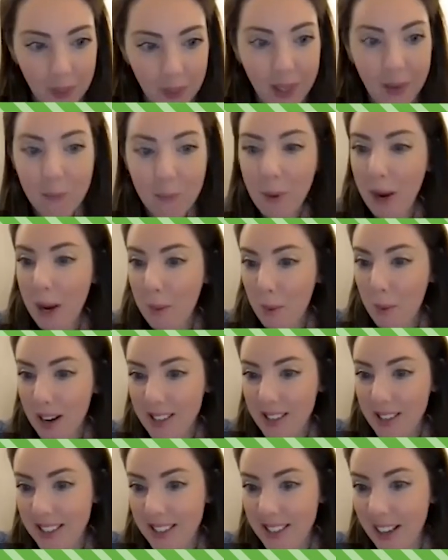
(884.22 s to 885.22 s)
Buy a
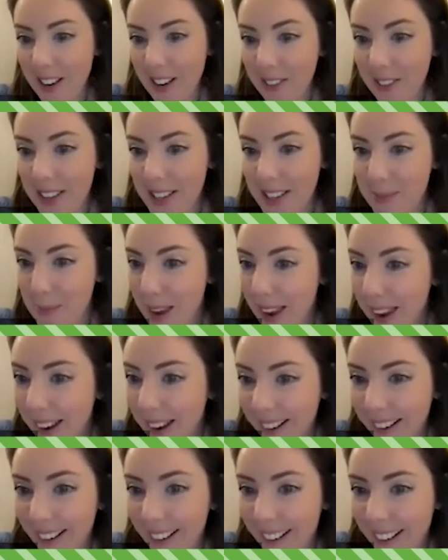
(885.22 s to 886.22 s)
present. I love this. Make a
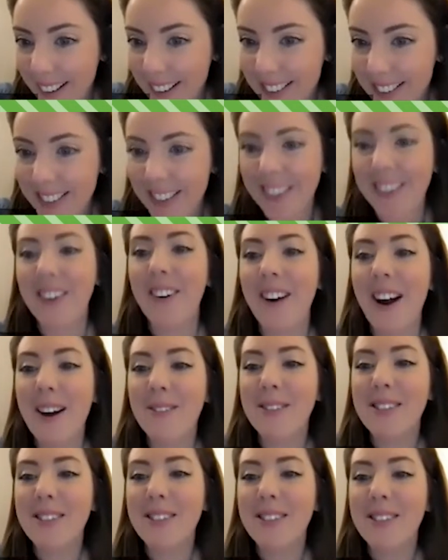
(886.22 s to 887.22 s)
card. Look at our
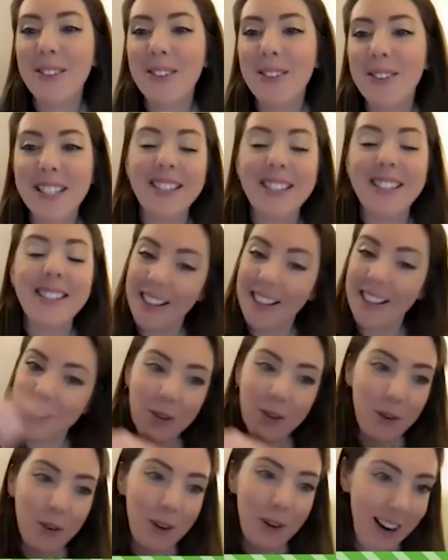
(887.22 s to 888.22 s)
Amazon wish list. That is
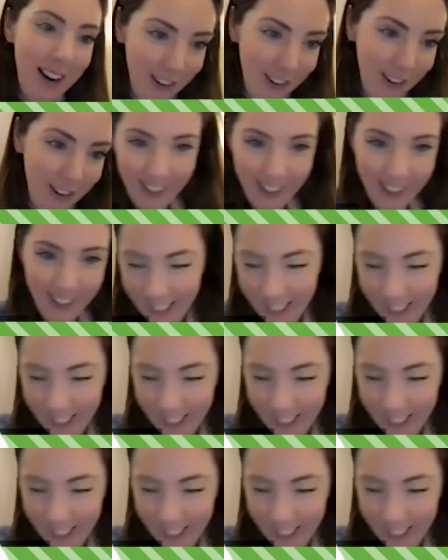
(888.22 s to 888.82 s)
so clever.